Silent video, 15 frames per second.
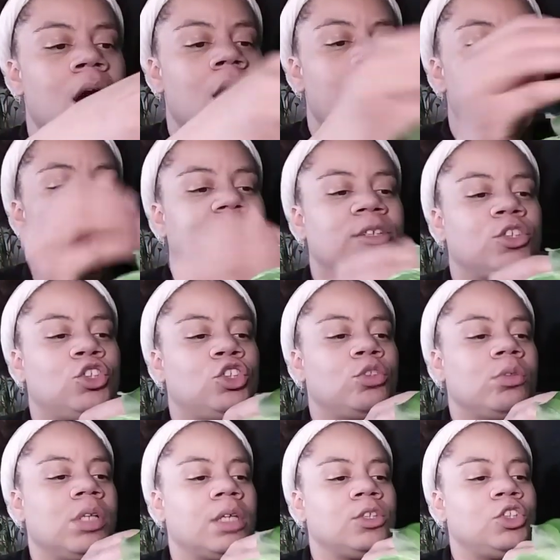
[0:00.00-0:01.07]

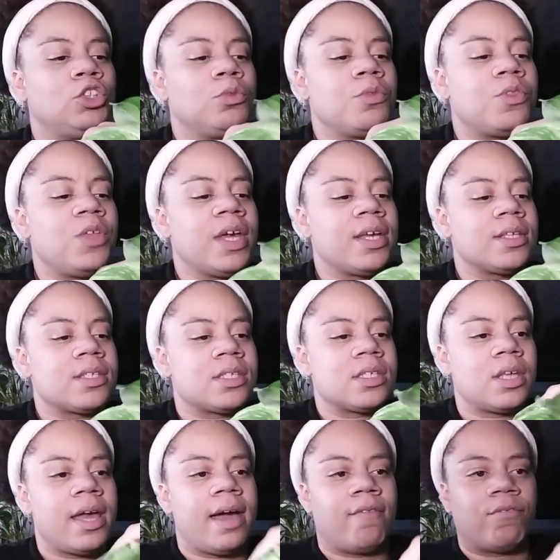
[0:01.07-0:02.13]
Mandula do this
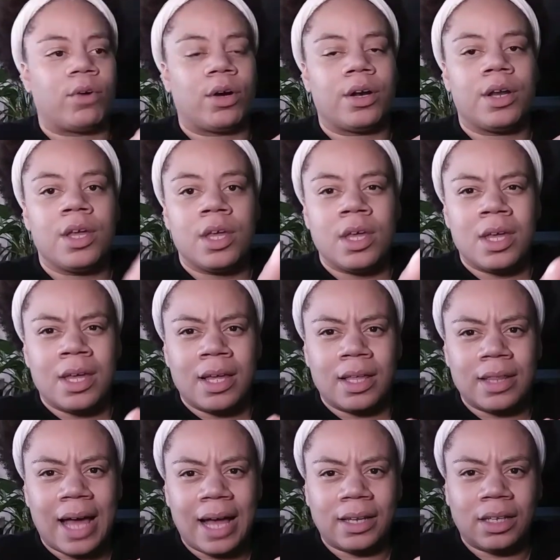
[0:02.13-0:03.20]
ever.
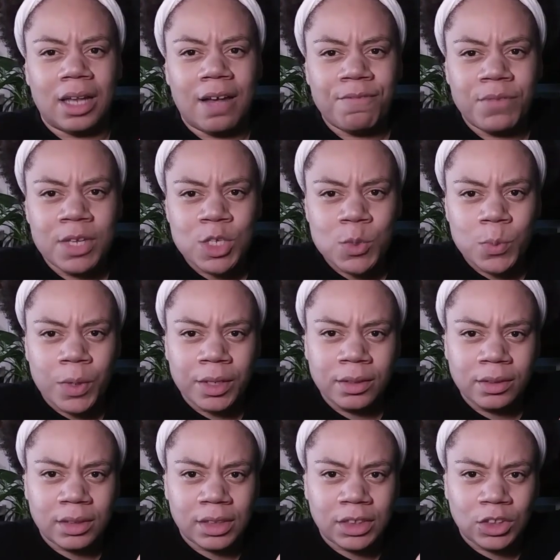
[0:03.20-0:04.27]
I love this
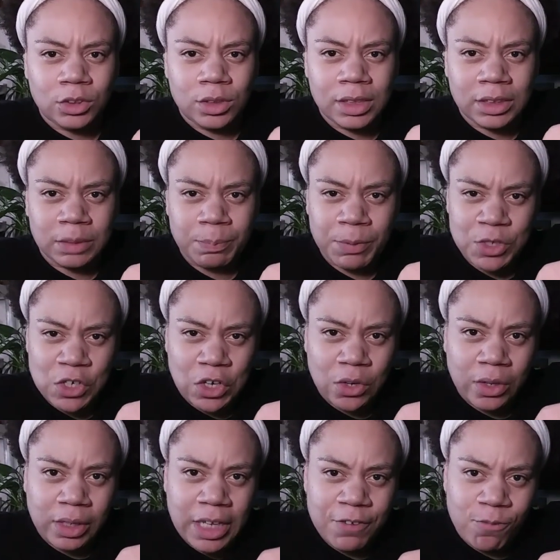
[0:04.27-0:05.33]
one. This
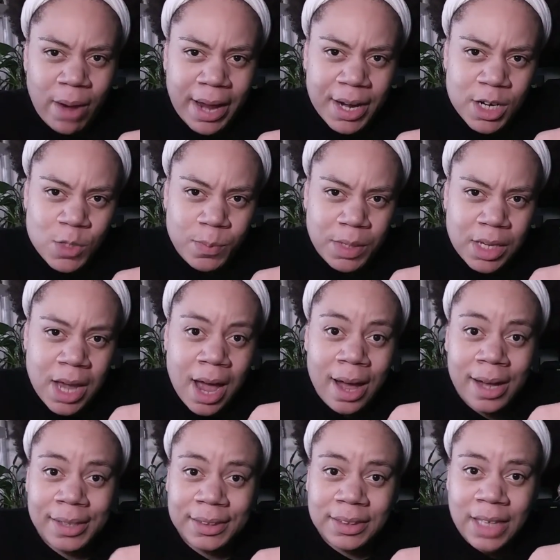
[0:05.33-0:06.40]
particular leaf right here is
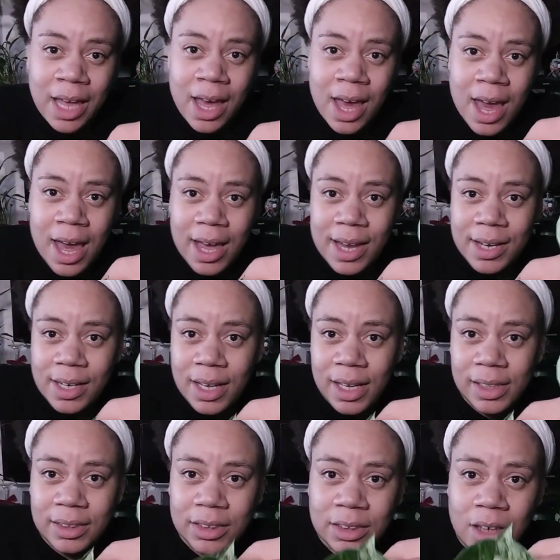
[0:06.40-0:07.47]
because it
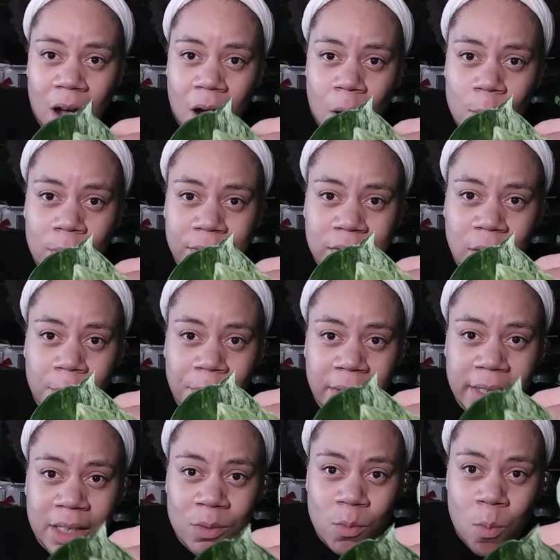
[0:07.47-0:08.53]
is almost
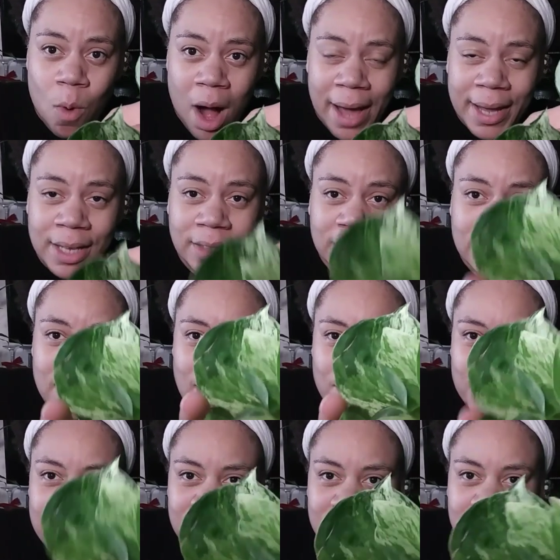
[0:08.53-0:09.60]
completely white,
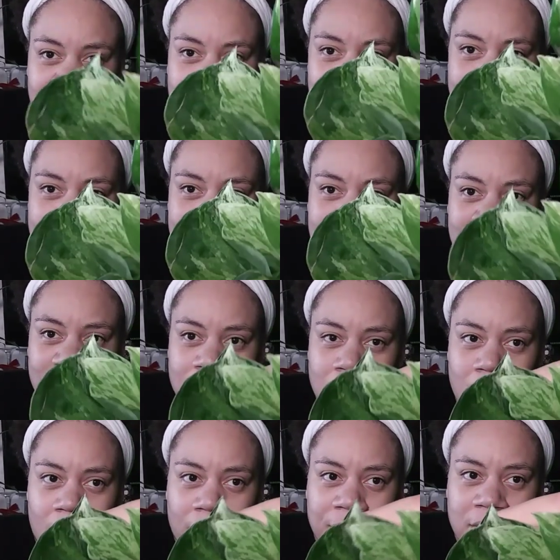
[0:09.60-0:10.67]
but it still has the
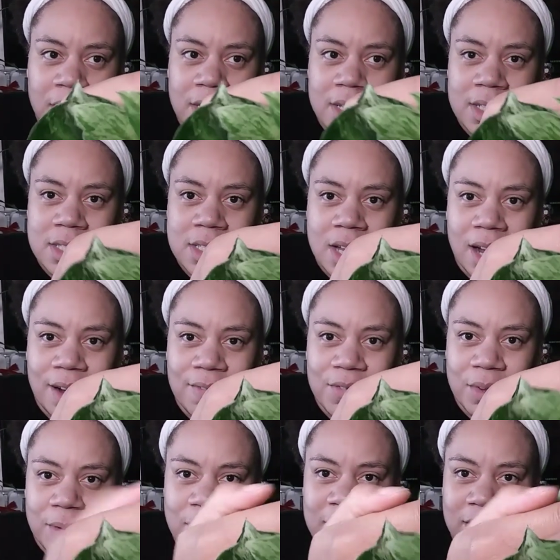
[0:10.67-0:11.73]
markings of
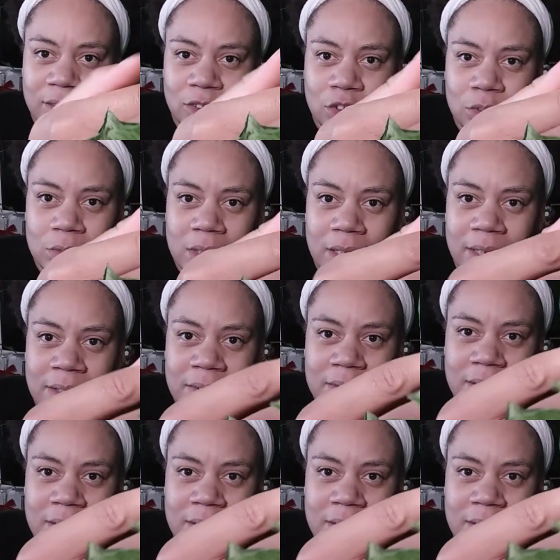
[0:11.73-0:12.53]
the Mandula.